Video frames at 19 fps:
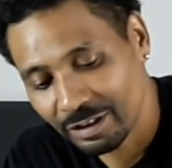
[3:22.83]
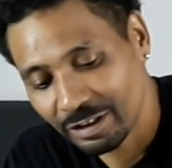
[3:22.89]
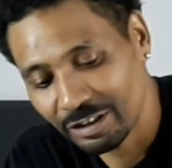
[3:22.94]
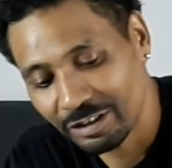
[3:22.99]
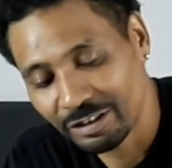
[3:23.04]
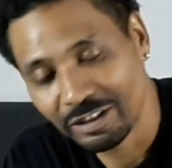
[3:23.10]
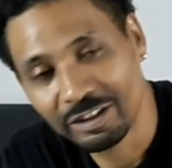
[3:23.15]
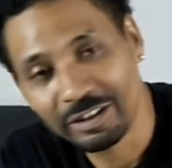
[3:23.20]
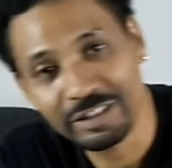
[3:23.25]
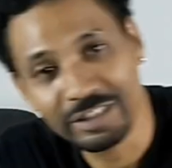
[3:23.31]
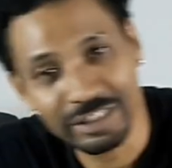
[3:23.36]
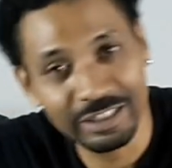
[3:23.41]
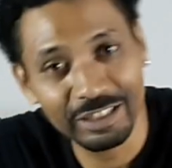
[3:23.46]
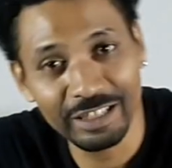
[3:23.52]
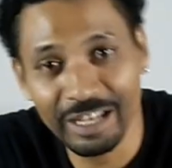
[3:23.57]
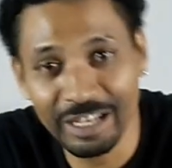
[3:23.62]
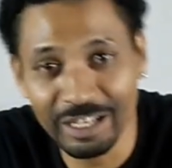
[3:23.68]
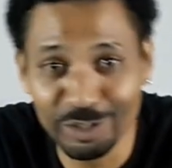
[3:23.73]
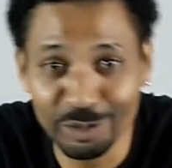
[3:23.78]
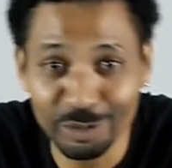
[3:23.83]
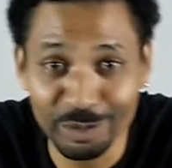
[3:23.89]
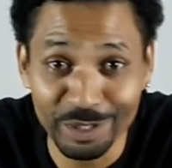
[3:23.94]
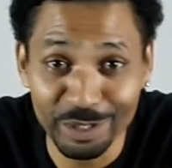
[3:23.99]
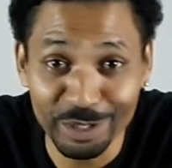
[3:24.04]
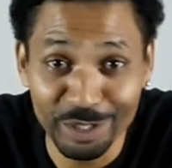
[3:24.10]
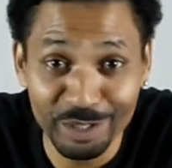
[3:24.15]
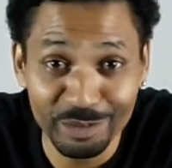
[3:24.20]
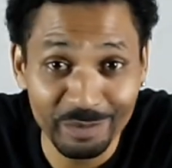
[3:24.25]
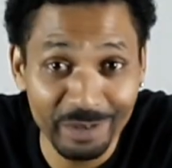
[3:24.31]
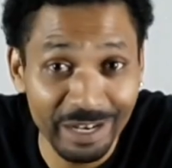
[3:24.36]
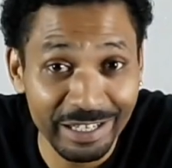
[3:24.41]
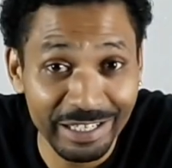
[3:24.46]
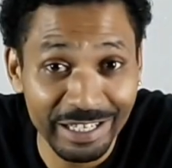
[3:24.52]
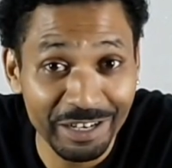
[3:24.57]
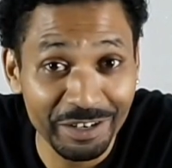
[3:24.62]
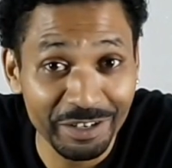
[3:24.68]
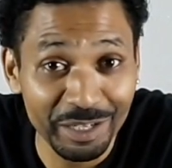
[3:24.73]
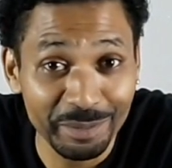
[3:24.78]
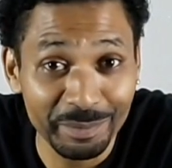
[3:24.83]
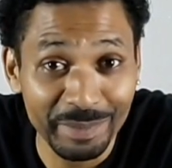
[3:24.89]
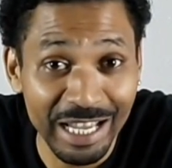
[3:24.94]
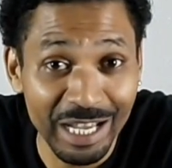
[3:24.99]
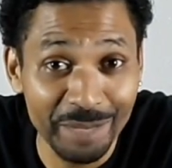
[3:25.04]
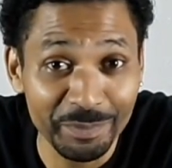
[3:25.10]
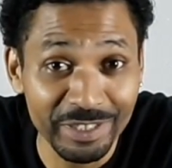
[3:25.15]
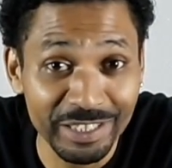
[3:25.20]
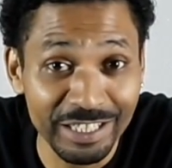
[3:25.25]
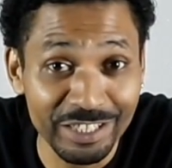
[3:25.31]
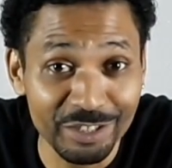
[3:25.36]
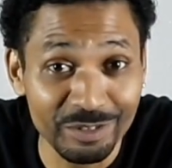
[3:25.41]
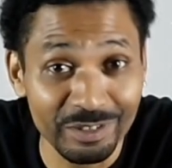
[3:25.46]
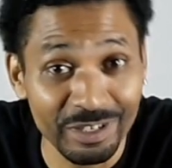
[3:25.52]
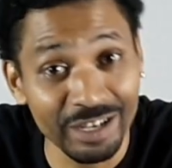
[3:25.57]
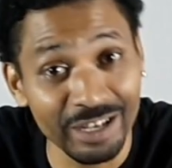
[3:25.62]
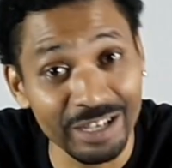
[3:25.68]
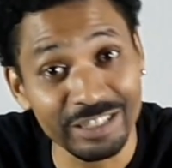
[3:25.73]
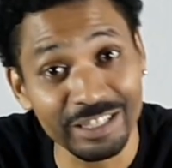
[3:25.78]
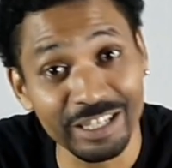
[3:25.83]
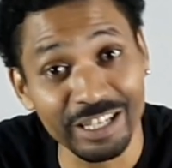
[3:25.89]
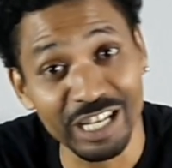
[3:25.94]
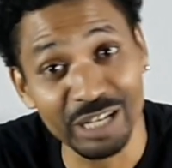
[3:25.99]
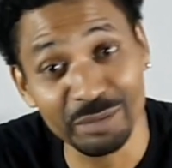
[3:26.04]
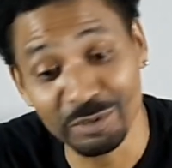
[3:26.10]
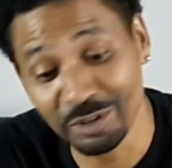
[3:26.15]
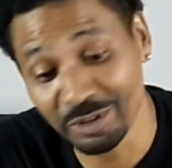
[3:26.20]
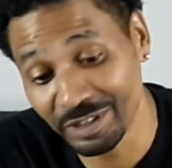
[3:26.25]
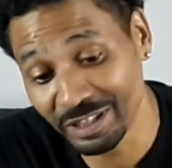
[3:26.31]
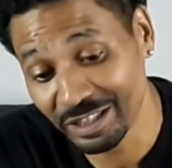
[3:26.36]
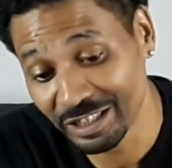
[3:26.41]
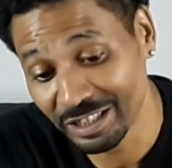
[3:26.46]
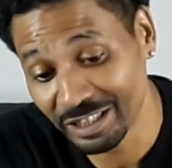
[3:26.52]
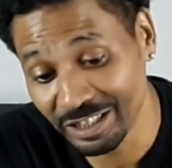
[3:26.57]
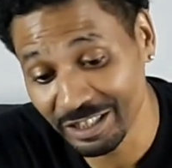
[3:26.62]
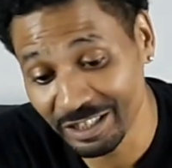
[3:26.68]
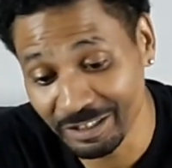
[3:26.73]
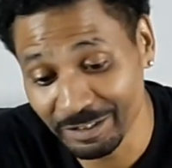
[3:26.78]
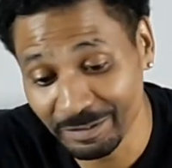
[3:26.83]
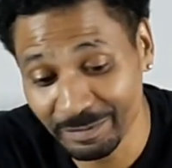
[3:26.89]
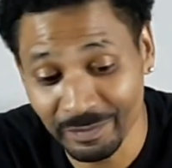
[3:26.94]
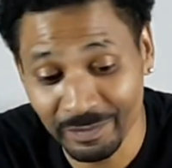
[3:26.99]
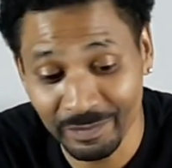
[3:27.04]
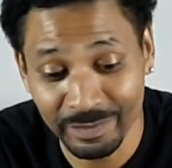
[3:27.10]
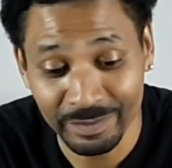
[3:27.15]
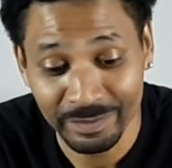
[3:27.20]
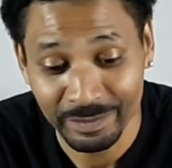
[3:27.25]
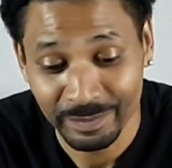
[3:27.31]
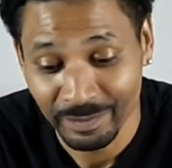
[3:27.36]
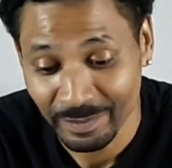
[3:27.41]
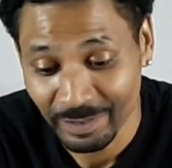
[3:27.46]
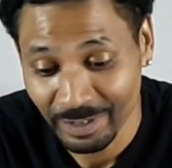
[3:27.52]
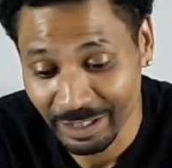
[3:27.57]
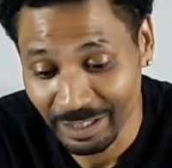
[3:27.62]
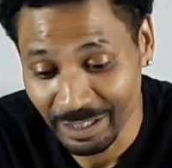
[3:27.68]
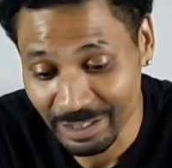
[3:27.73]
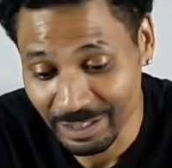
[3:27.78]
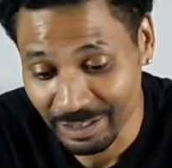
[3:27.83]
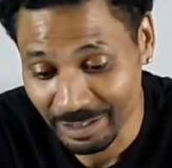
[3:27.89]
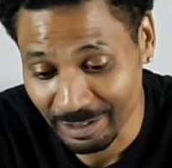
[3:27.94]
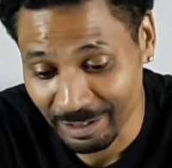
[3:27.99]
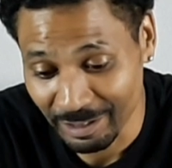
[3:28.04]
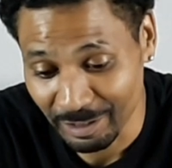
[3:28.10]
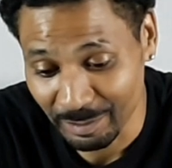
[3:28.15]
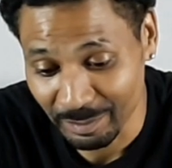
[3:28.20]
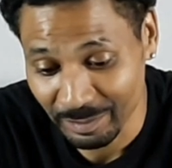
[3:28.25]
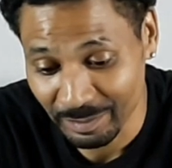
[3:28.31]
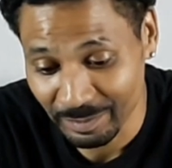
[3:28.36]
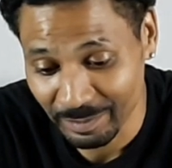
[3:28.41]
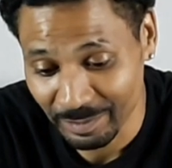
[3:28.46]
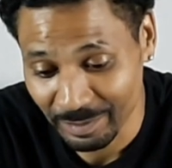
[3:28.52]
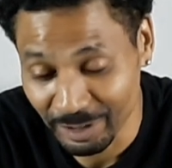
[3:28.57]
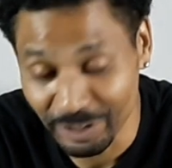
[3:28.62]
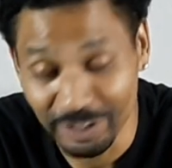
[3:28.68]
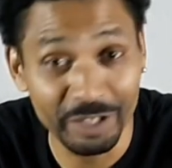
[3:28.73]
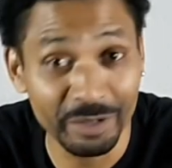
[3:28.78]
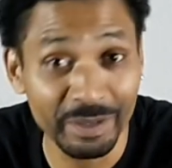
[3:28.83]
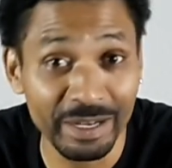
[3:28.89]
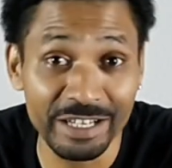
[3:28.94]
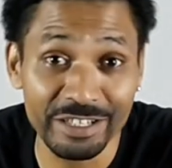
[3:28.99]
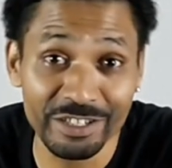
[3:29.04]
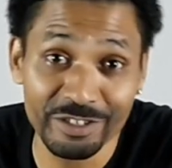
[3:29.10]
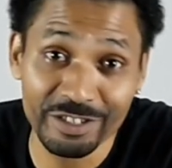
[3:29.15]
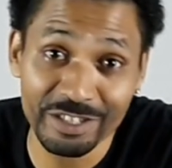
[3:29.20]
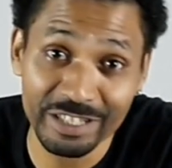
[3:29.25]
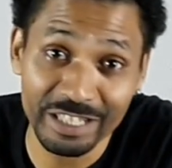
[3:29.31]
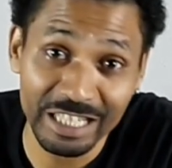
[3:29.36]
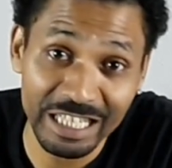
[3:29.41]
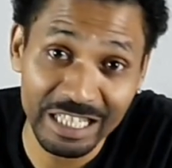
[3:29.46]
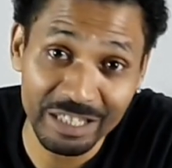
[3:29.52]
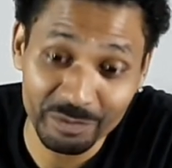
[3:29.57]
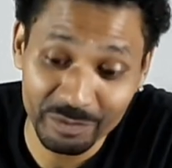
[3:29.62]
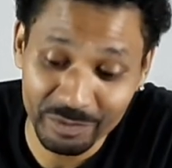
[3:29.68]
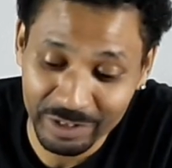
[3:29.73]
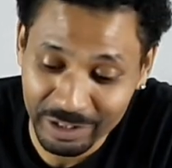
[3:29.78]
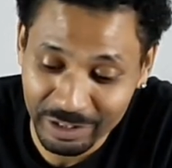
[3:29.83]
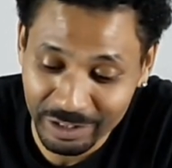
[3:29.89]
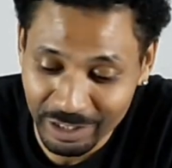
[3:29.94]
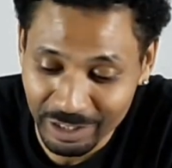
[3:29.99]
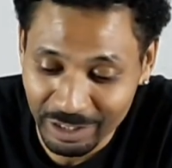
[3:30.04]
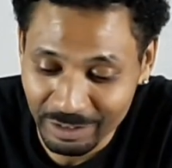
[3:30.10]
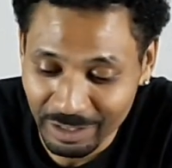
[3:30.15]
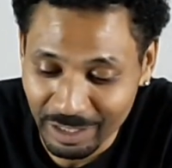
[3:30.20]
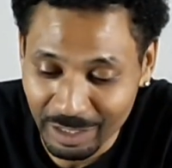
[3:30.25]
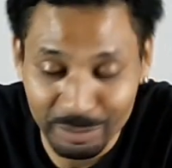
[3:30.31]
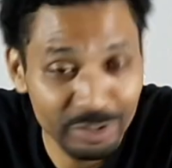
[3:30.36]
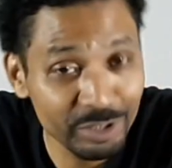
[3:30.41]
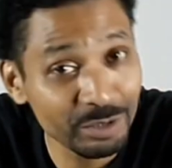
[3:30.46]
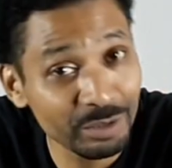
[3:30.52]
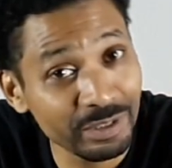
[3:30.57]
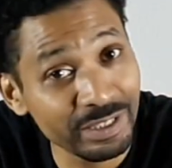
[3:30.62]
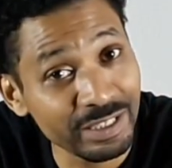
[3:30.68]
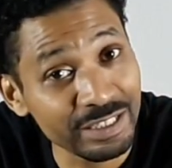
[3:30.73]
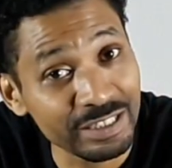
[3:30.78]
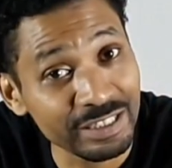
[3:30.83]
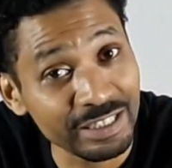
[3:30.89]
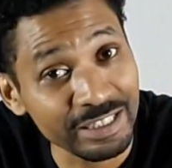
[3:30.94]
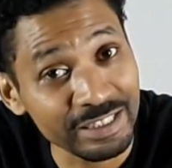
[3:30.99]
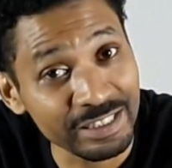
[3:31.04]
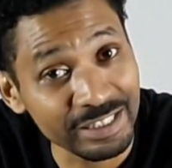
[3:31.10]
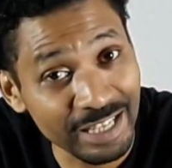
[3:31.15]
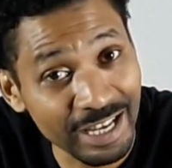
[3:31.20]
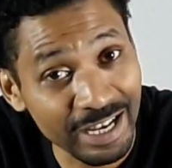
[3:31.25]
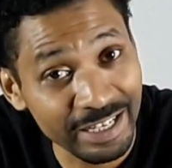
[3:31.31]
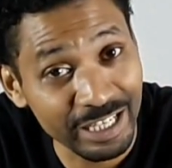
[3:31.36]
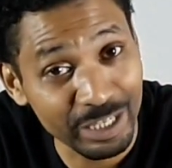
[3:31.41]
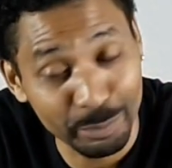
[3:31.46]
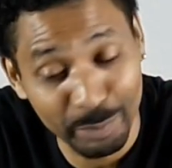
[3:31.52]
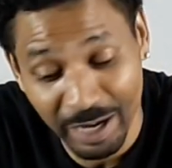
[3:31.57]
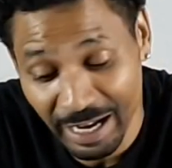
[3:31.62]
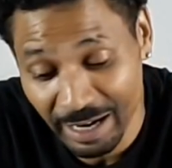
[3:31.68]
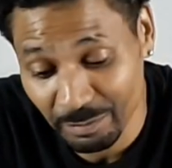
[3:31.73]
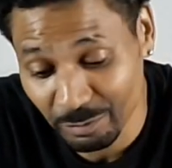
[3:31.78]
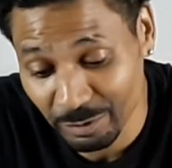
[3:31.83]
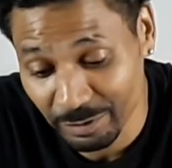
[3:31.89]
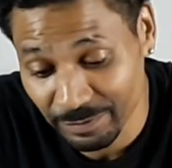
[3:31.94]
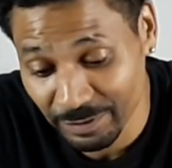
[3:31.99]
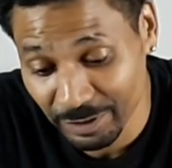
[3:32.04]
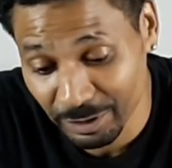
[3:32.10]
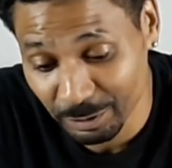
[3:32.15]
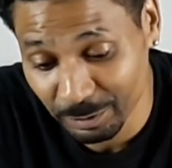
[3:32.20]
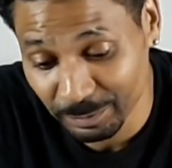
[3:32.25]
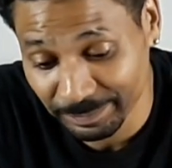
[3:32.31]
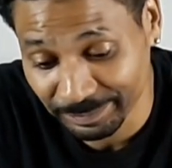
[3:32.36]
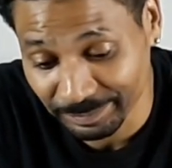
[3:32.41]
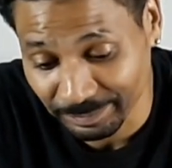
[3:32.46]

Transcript: you know, it's a lot going on right now, and I'm happy that you guys came on in here because you know, as you've seen, you know, I'm doing this exotic pop review,